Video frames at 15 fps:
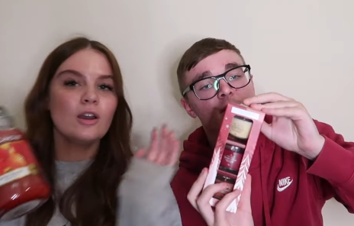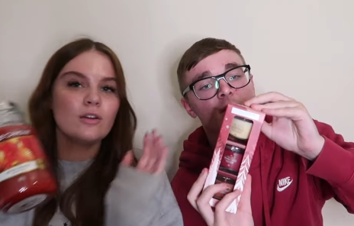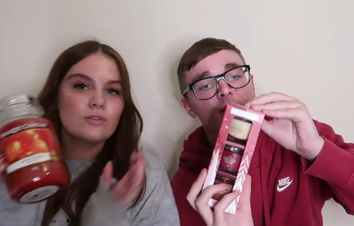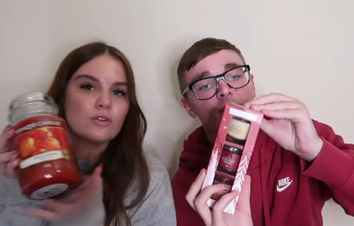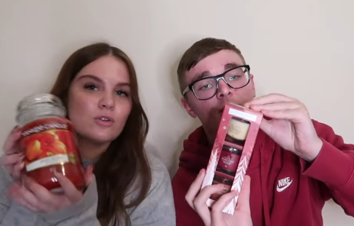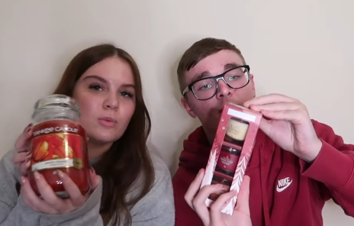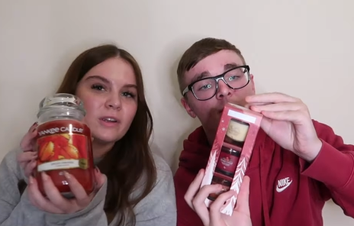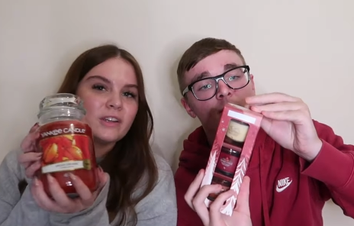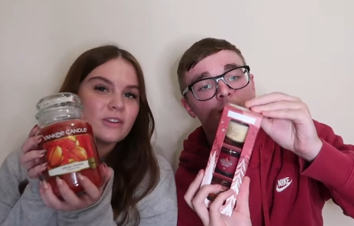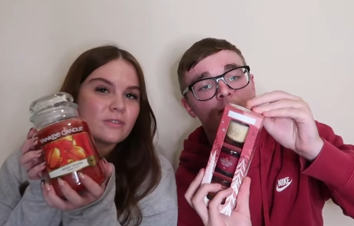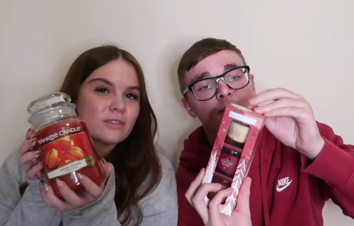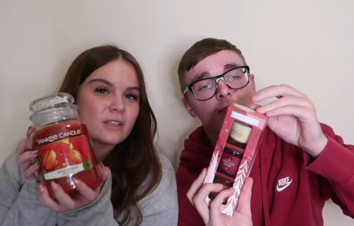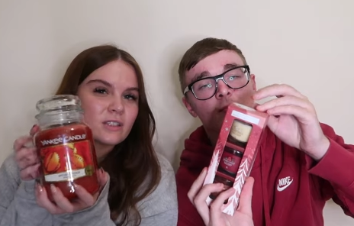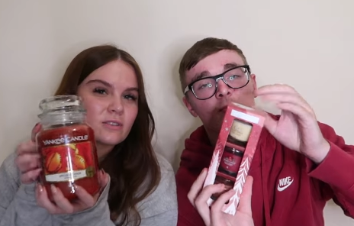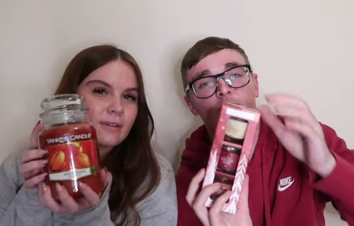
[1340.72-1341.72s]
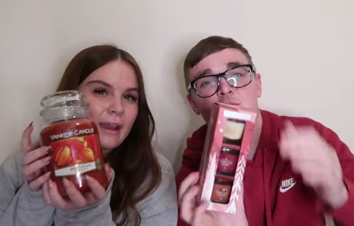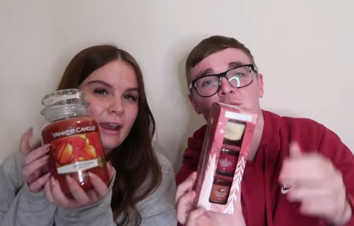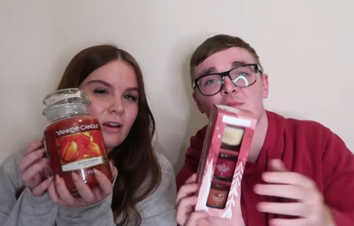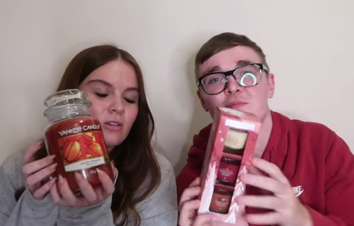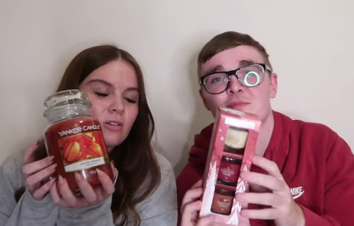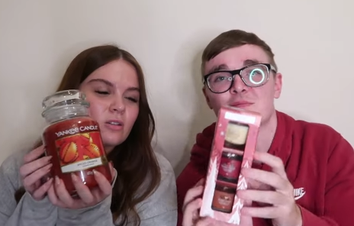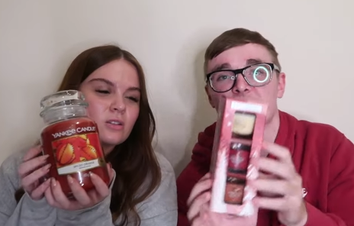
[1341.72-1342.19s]
Speaker 1: Overall winner of this
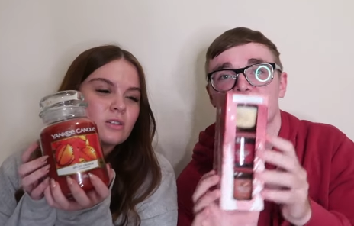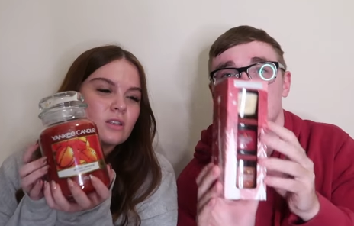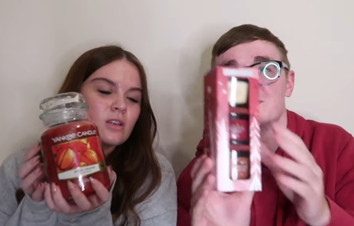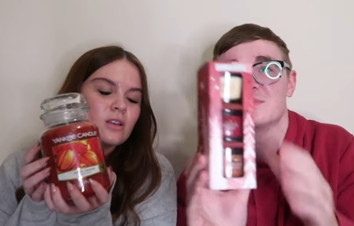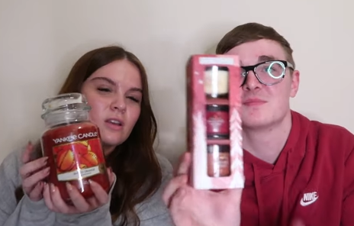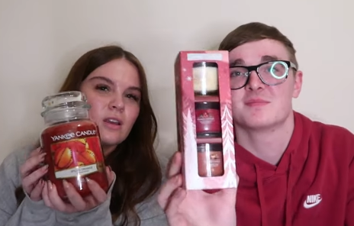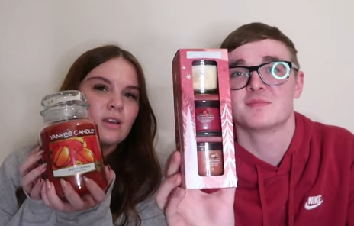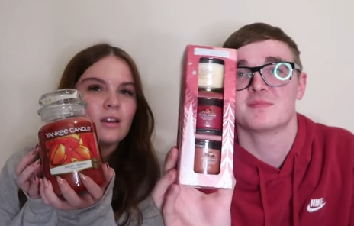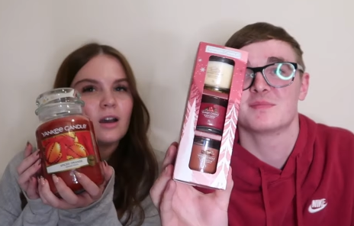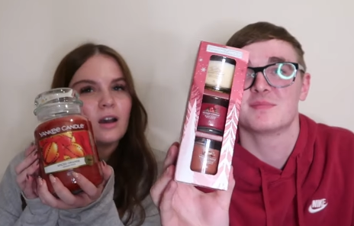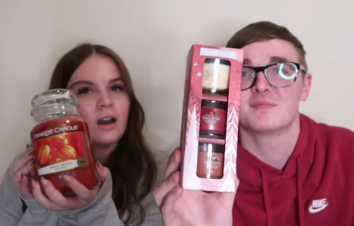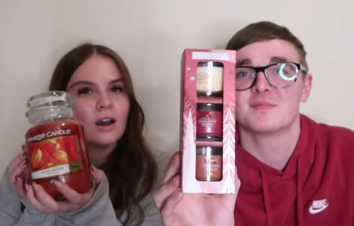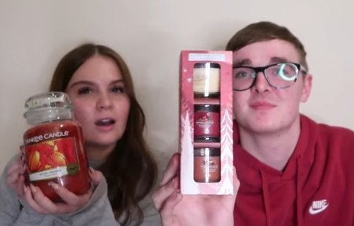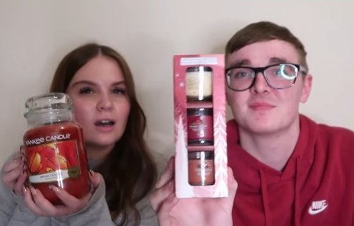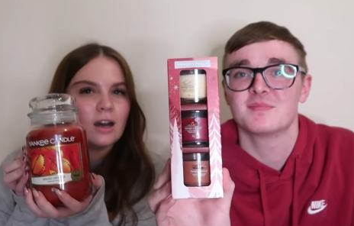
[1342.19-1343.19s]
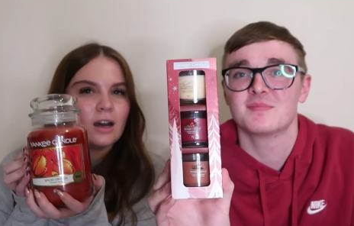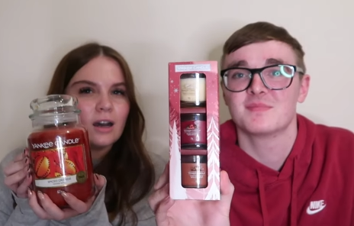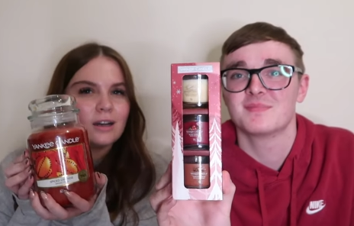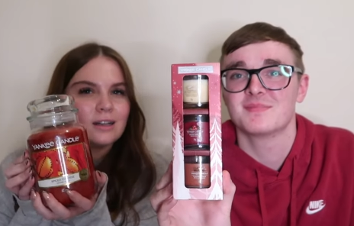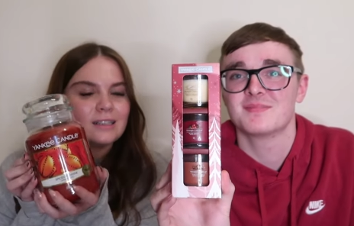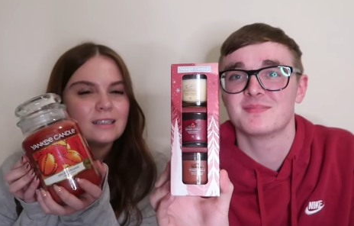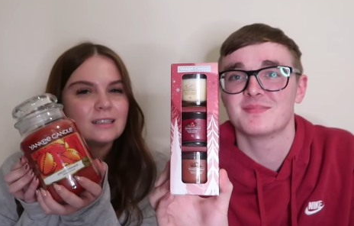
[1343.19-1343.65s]
round,
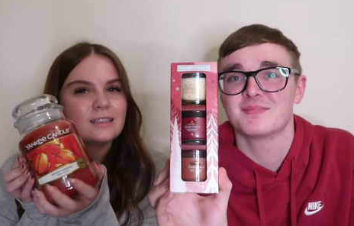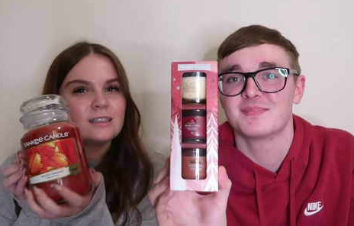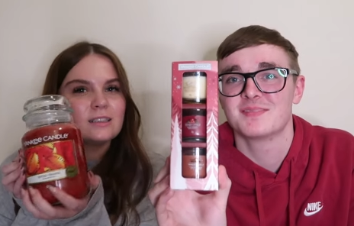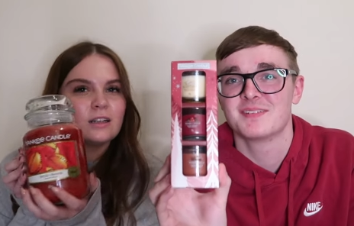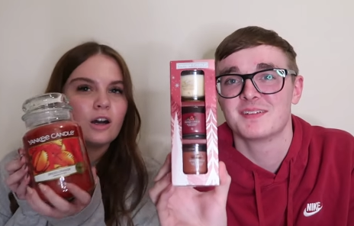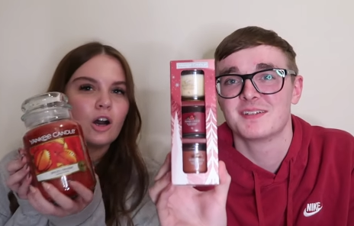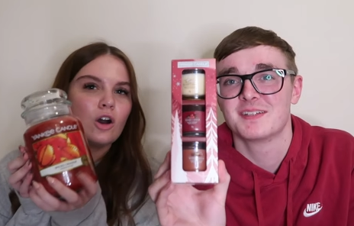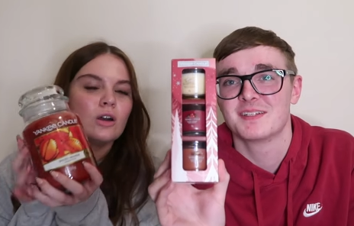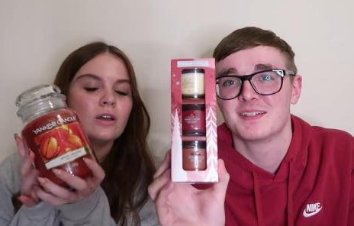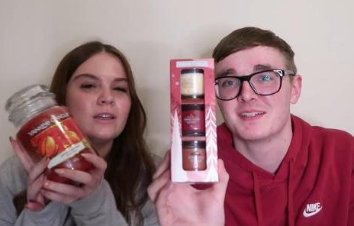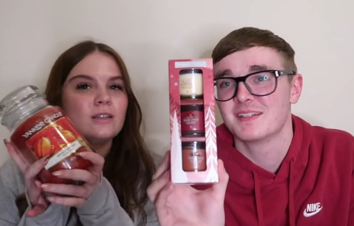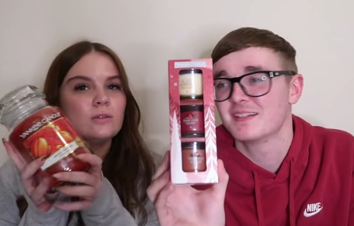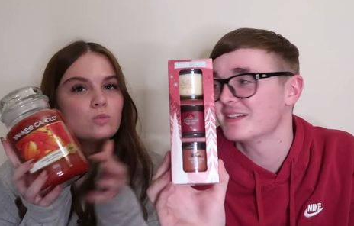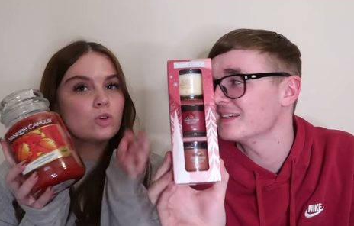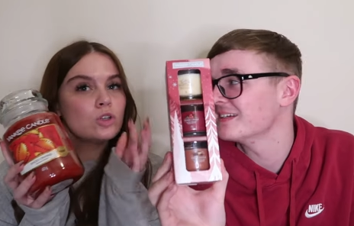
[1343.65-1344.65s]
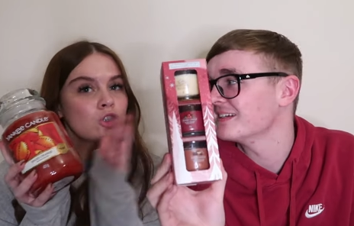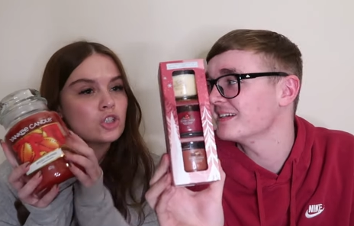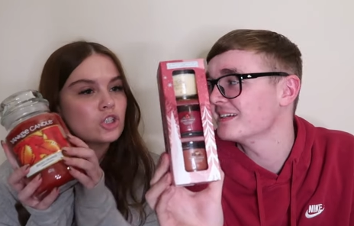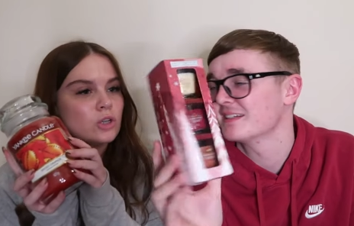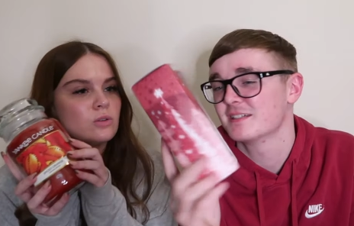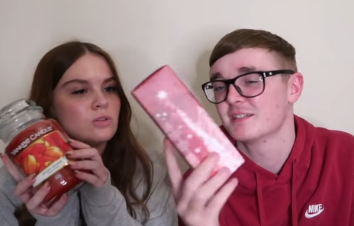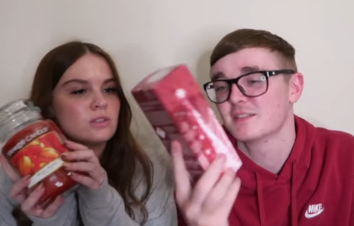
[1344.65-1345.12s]
uh, I wouldn't
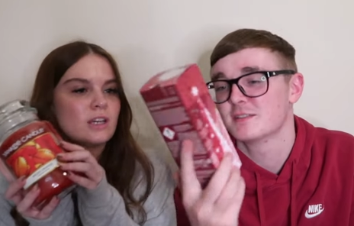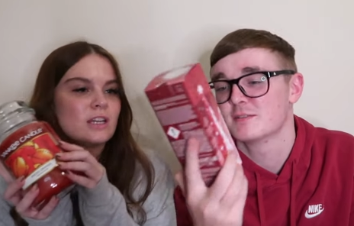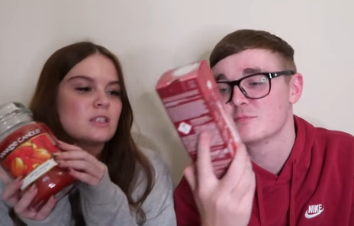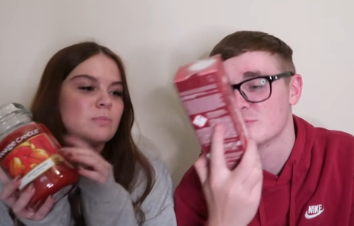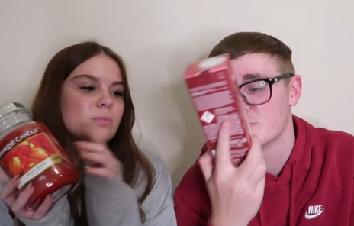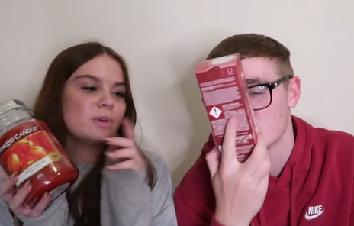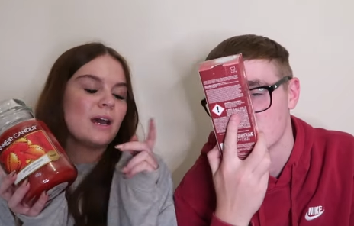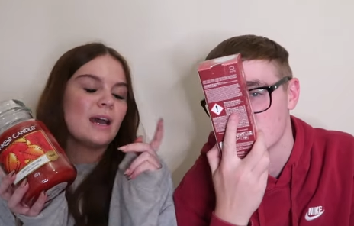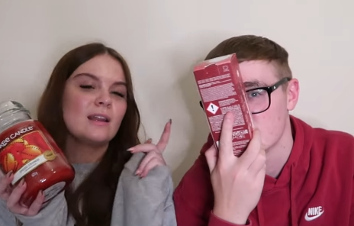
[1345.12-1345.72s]
choose this, but